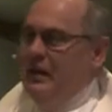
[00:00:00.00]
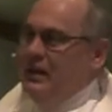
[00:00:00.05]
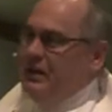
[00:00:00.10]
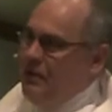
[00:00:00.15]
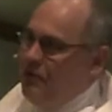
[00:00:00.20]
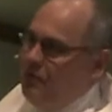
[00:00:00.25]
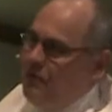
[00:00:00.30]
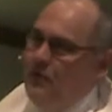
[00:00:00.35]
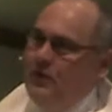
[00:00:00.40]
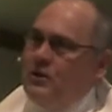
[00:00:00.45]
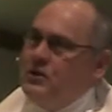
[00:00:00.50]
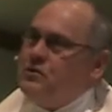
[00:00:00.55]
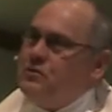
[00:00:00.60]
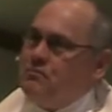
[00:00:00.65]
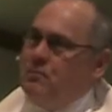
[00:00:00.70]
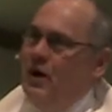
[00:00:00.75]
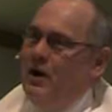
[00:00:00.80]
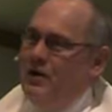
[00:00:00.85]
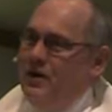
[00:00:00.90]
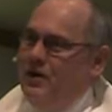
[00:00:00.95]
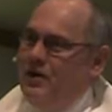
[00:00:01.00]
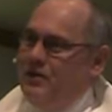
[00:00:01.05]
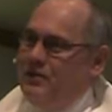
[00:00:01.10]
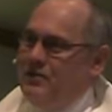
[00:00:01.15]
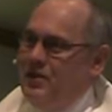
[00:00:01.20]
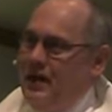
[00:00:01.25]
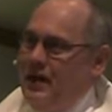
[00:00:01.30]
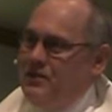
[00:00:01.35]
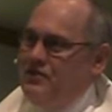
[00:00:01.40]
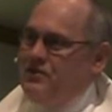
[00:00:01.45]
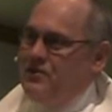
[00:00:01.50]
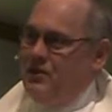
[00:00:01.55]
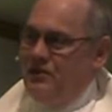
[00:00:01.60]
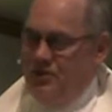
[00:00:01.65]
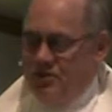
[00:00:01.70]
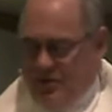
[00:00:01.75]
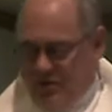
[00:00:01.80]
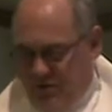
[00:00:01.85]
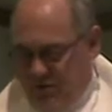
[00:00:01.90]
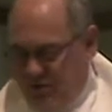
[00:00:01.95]
The first part of the test that
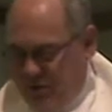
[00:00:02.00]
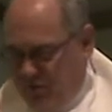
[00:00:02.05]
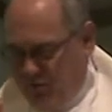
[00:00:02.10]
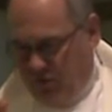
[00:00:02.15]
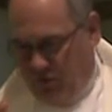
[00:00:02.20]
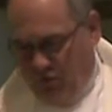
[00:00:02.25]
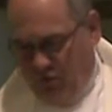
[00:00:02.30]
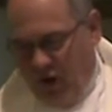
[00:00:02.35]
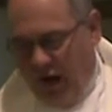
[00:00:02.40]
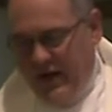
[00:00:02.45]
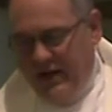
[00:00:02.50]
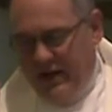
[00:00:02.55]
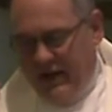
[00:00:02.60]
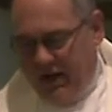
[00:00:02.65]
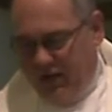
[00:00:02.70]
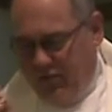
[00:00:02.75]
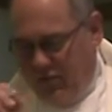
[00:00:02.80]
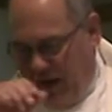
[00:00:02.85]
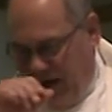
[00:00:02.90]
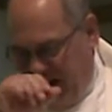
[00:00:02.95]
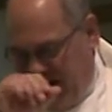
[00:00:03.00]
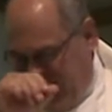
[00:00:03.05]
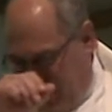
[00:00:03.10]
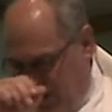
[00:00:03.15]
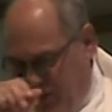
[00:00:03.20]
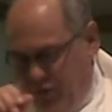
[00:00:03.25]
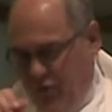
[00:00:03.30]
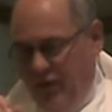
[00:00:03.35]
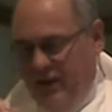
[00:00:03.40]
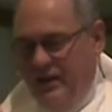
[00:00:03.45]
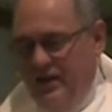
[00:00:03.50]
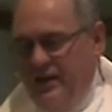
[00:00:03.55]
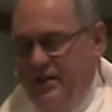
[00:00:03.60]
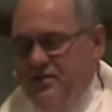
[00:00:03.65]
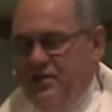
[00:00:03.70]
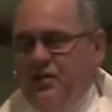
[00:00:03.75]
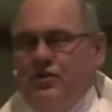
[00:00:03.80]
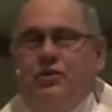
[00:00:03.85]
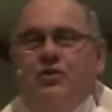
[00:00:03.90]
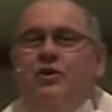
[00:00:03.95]
students were writing and writing as quickly
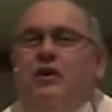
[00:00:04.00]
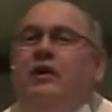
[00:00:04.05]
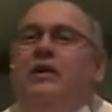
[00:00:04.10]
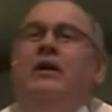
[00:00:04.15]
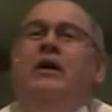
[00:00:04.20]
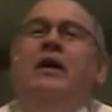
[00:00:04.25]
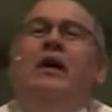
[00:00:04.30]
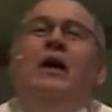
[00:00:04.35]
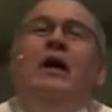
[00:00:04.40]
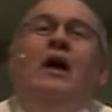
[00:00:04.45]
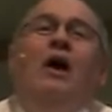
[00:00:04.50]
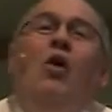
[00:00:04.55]
as they could